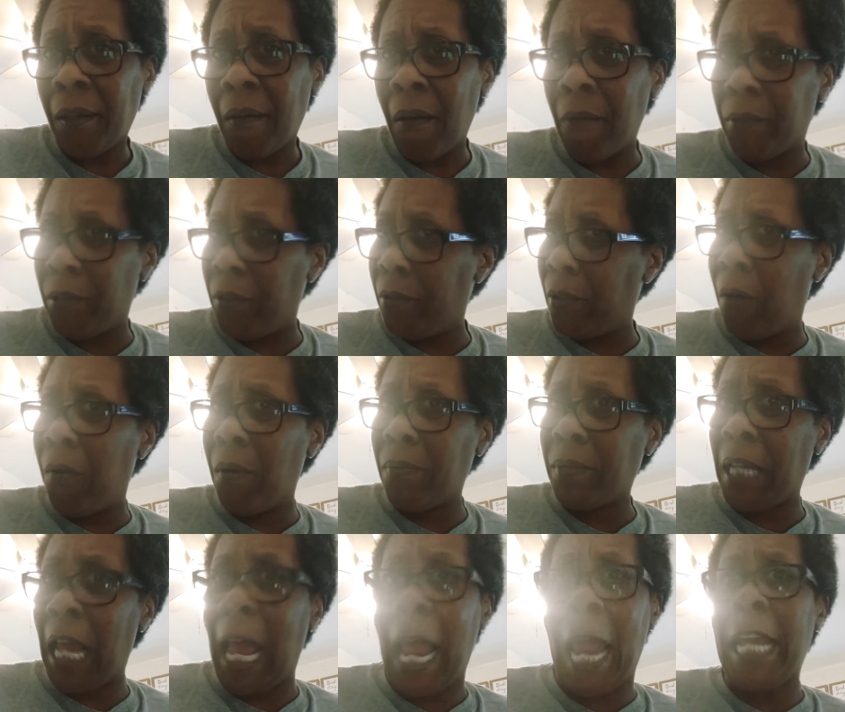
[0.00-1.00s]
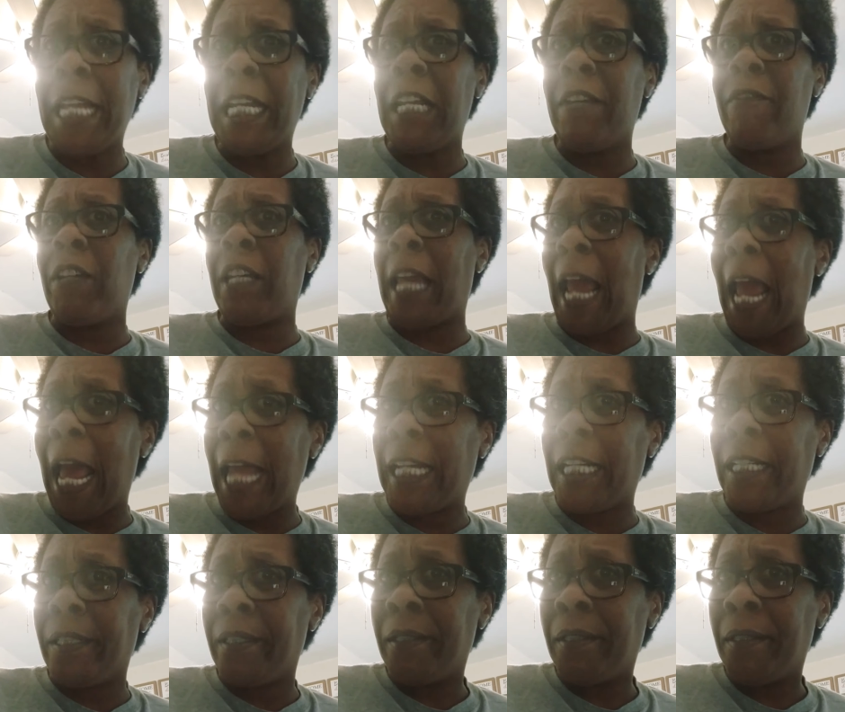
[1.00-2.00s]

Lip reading: If you know what I'm saying, I ain't even got it.